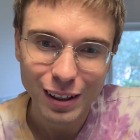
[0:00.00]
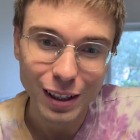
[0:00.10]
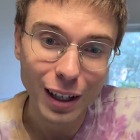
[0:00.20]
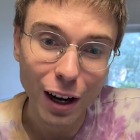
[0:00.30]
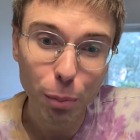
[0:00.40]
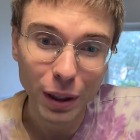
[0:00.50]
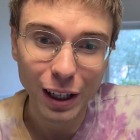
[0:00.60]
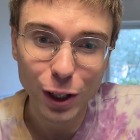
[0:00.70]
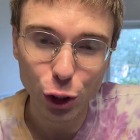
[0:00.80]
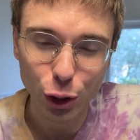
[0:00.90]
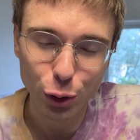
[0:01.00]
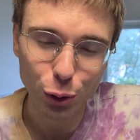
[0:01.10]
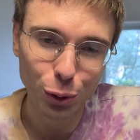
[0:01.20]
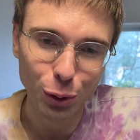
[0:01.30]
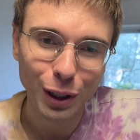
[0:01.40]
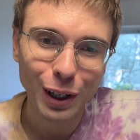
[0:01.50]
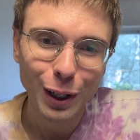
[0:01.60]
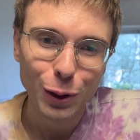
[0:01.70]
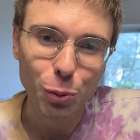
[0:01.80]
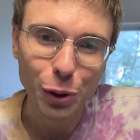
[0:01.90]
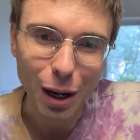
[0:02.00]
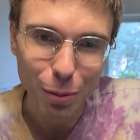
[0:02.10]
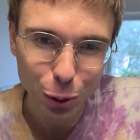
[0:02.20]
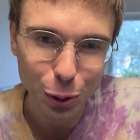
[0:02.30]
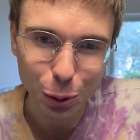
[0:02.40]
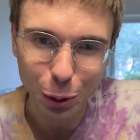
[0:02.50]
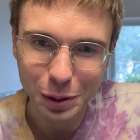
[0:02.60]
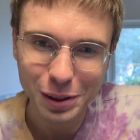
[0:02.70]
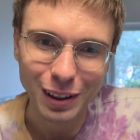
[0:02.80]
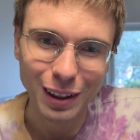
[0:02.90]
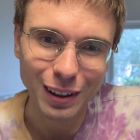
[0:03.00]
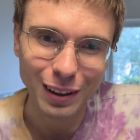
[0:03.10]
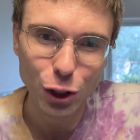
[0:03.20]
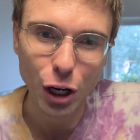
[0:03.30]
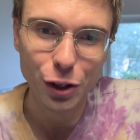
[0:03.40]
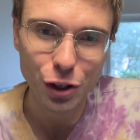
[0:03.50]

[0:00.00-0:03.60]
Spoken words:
that have potential to become unicorns and change